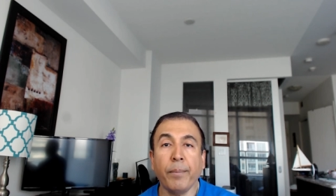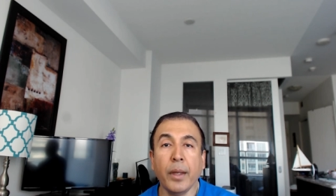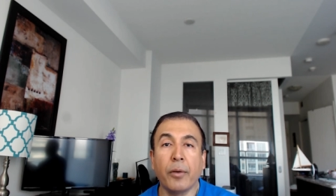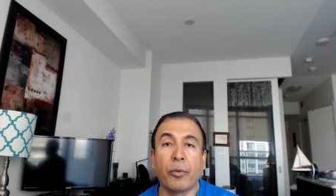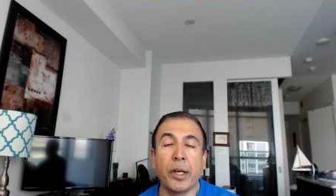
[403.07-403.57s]

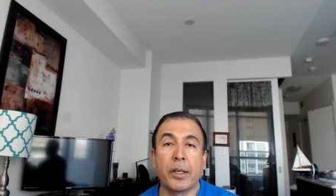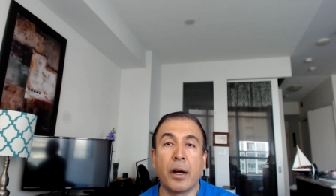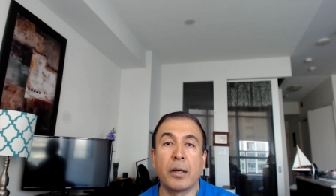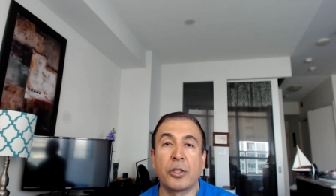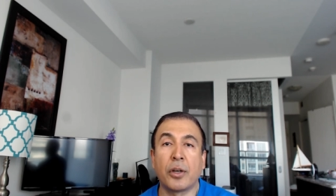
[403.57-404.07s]
credit
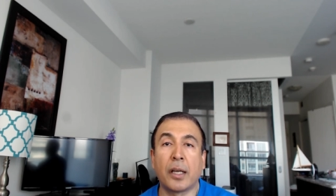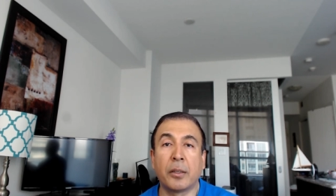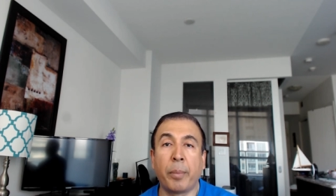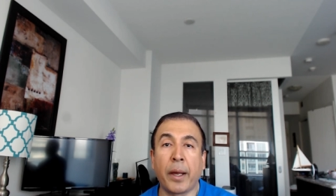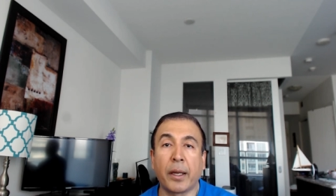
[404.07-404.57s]
cards or other
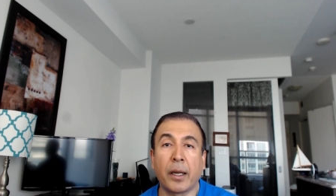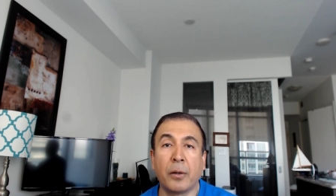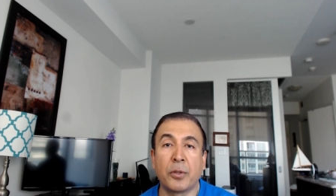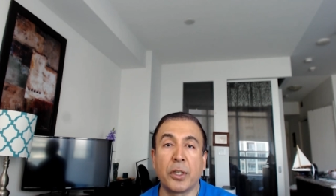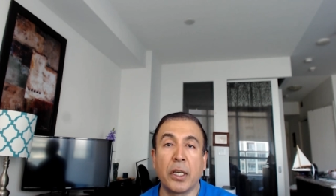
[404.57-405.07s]
bank
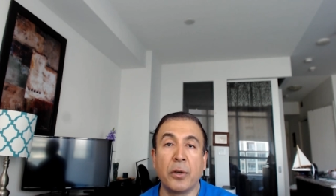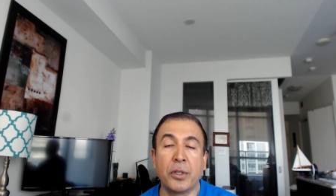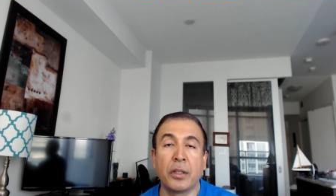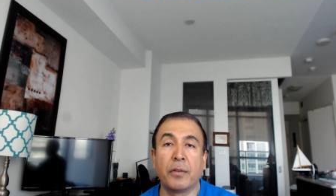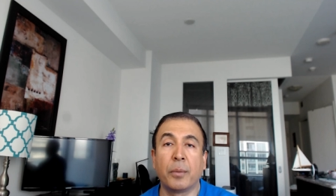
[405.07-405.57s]
accounts
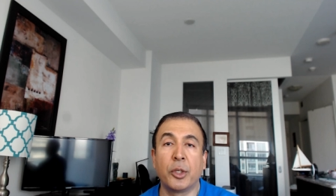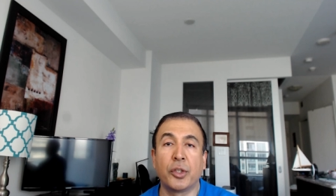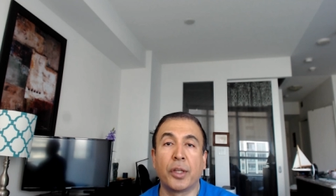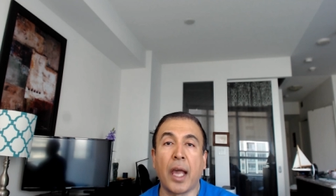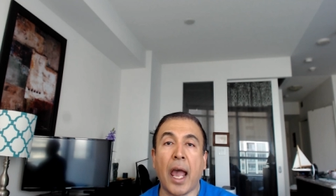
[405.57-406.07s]
using the
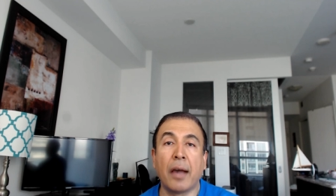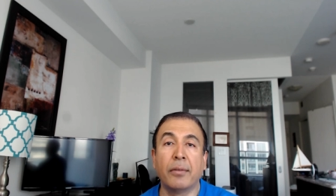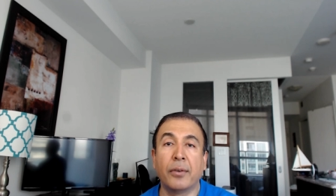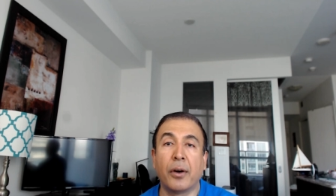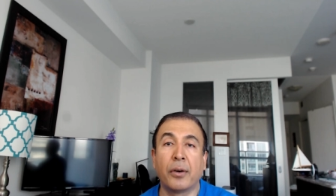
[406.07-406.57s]
information they have,
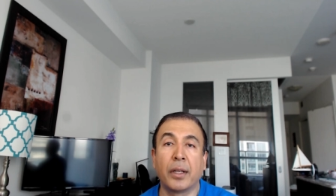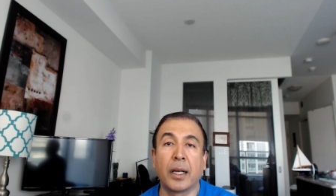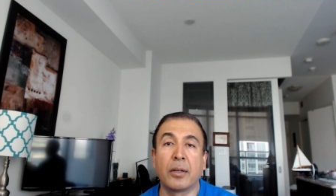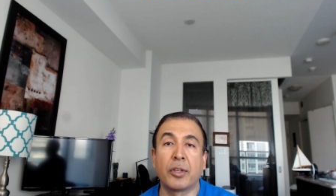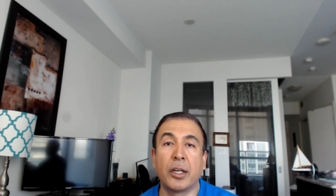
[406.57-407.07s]
or they
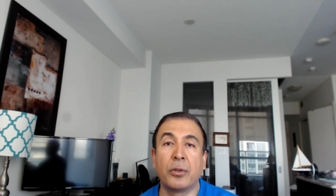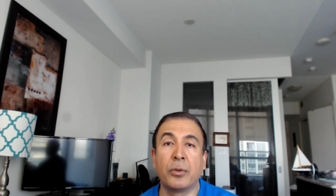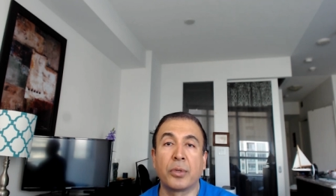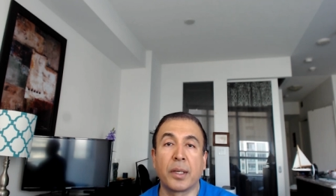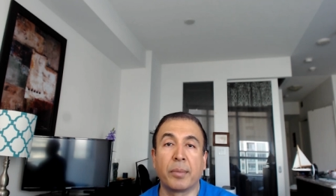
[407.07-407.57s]
can try to
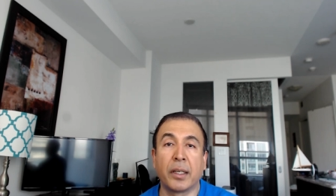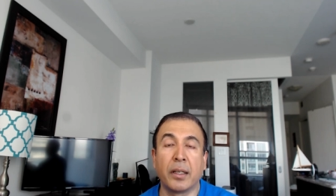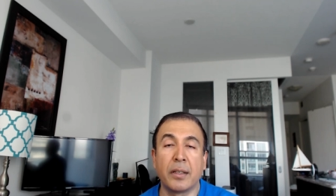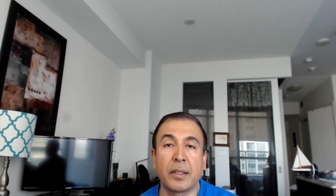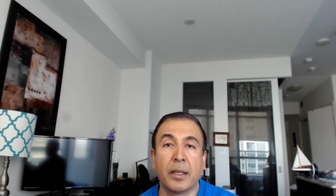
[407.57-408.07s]
do something
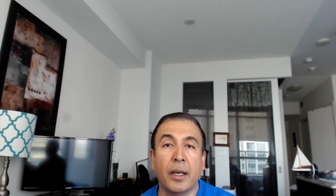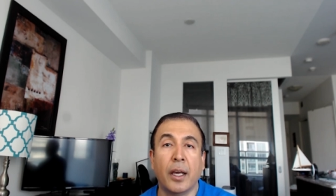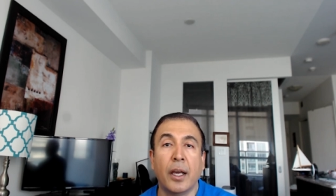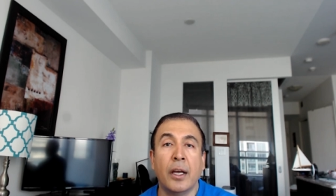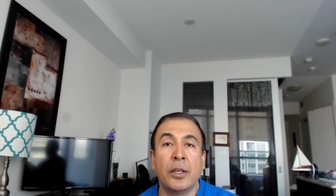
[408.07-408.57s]
else.
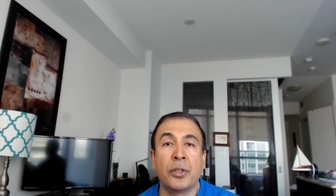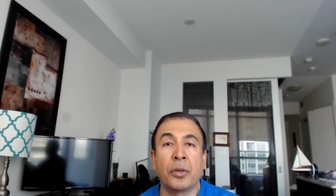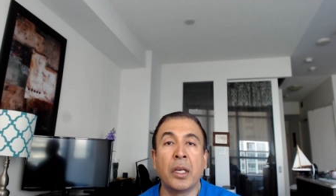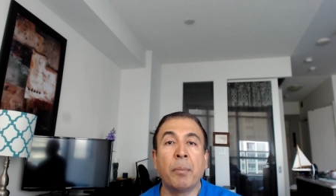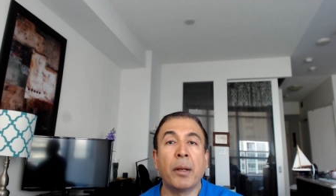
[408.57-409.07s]
So
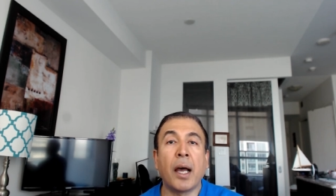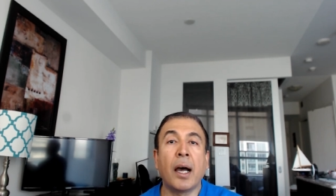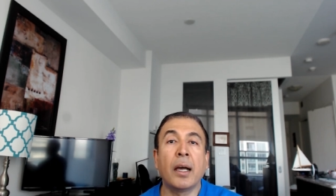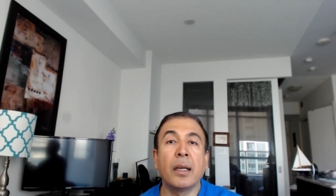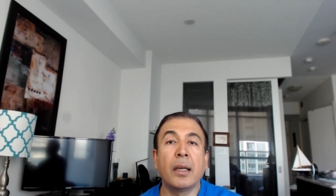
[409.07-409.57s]
keep an
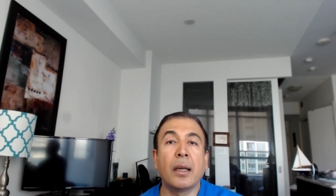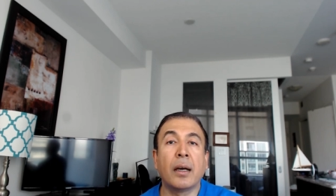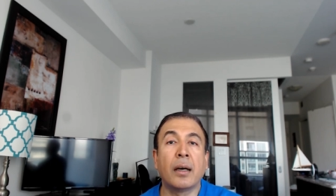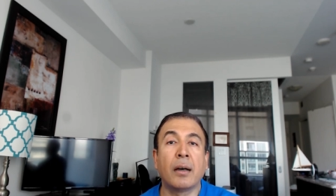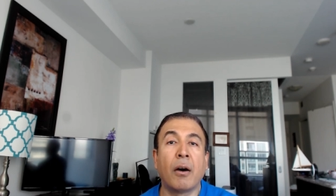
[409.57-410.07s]
eye
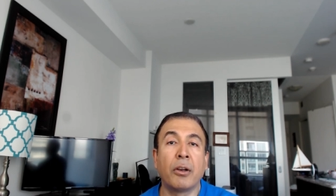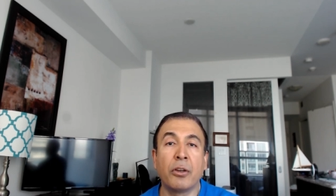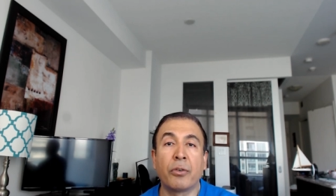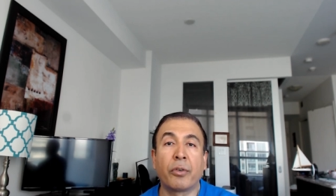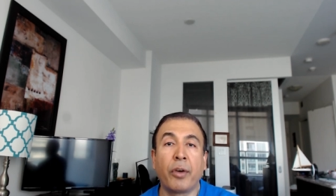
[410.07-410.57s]
on
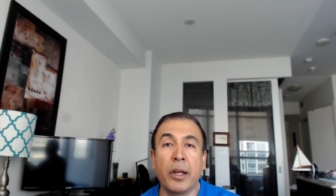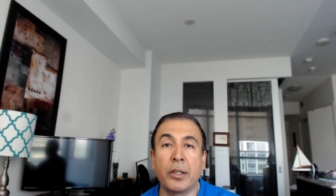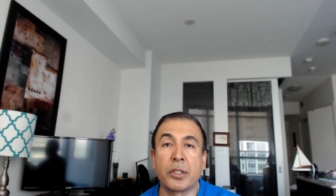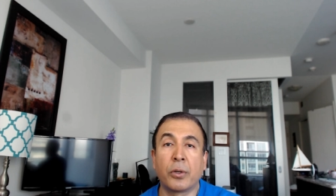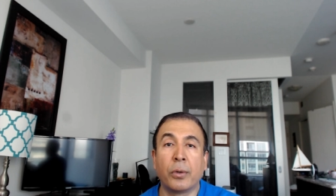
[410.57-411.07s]
your credit
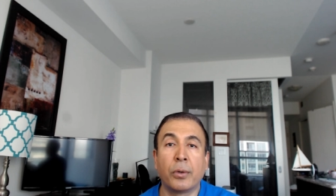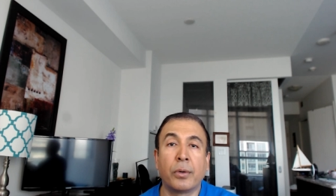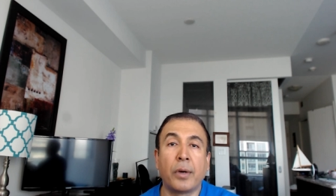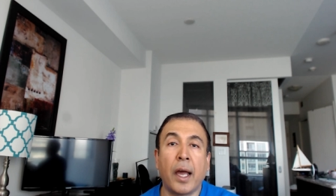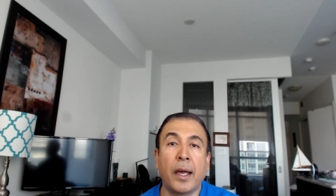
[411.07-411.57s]

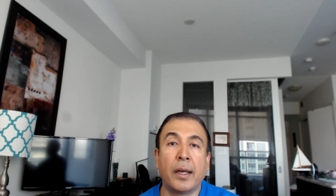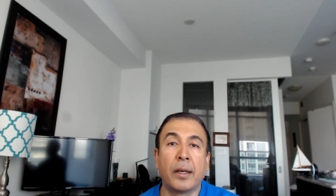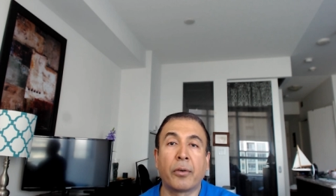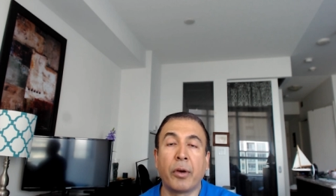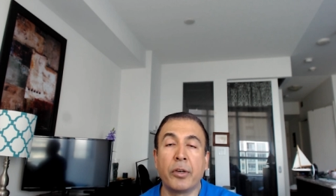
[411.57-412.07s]
score
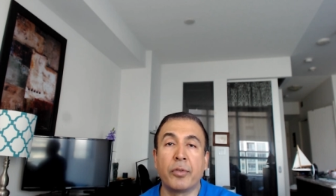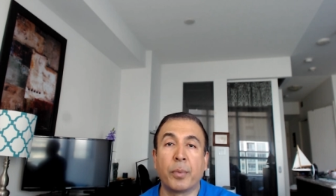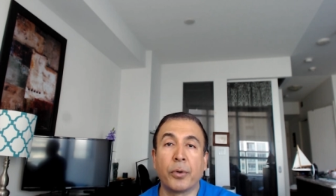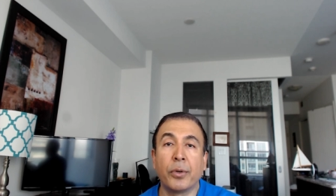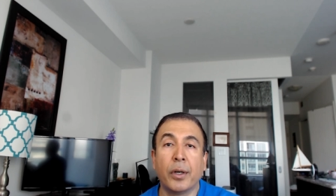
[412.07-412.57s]
and credit
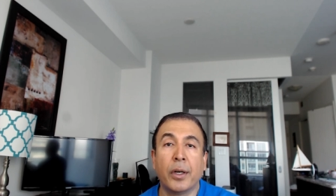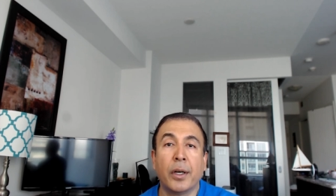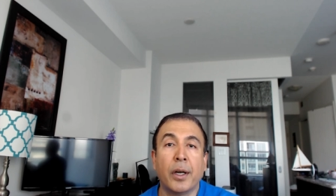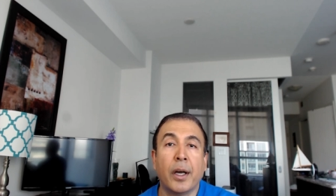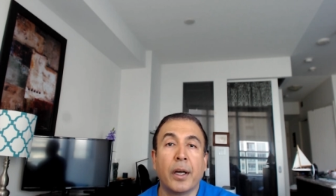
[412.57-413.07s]
report.
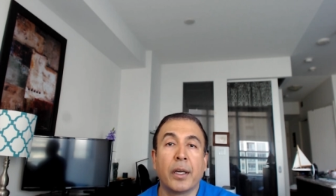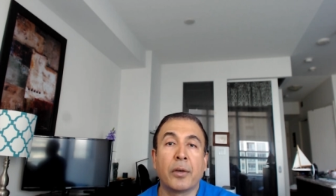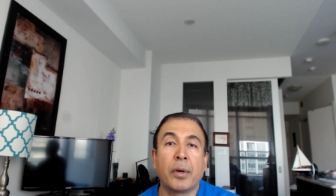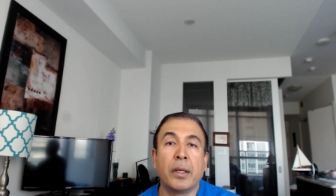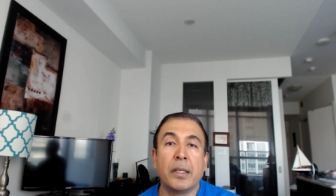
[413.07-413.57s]
You
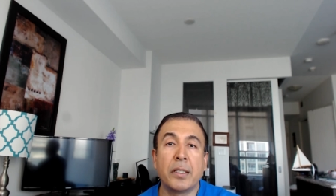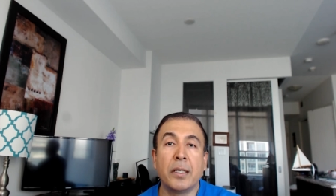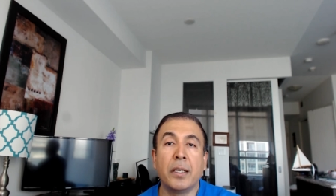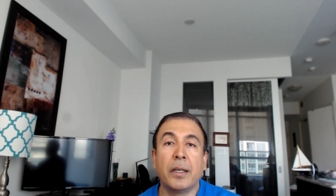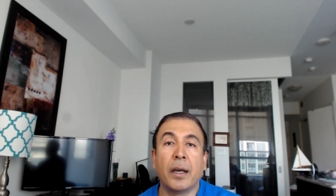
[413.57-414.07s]
can
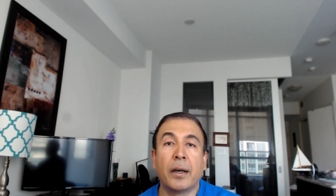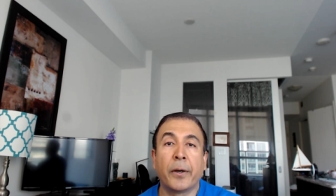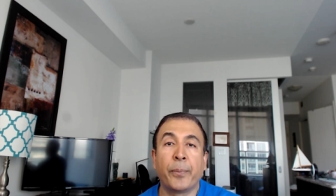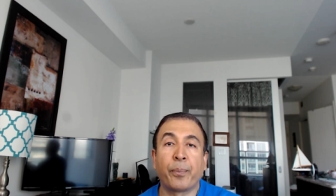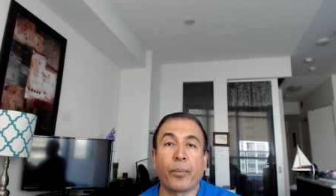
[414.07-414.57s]
easily
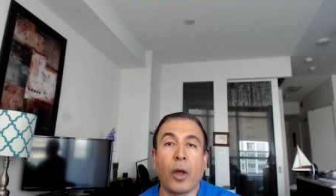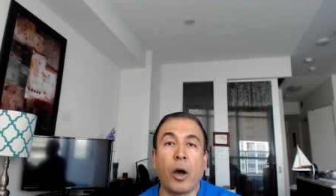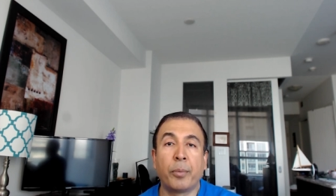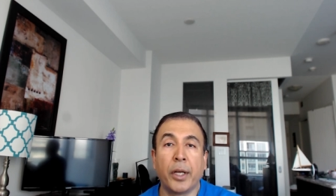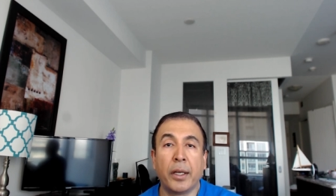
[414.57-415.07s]

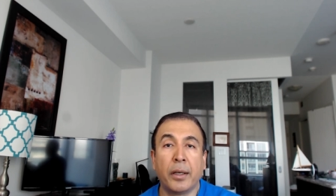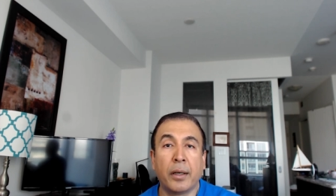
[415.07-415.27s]
obtain